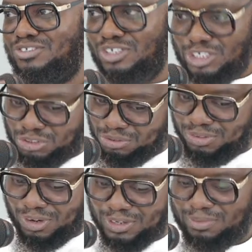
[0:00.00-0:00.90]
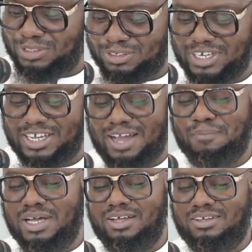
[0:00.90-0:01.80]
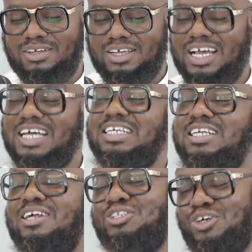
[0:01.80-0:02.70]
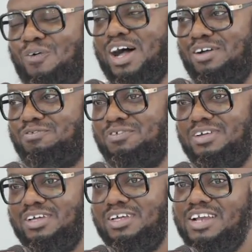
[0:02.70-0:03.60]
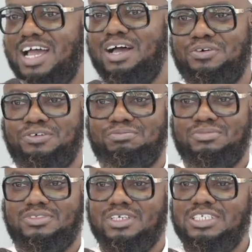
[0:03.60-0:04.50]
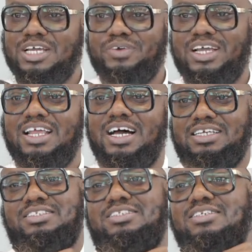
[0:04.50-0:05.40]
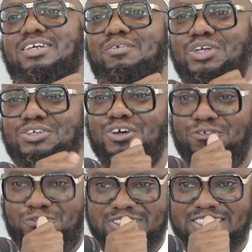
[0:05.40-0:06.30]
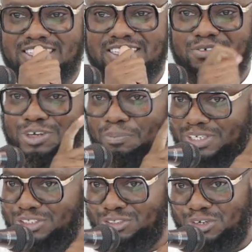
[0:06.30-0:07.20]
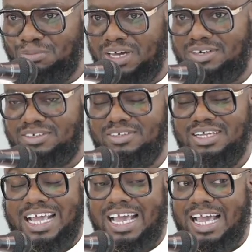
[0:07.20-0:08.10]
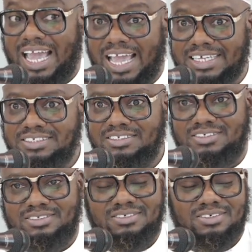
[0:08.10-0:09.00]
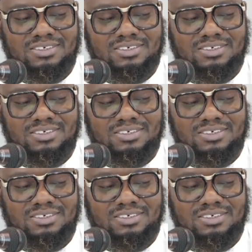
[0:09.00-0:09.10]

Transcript: So these two rode. they went to the Kaaba and they did a tawaf. Now, they realized we could not physically, with the presence of Umar and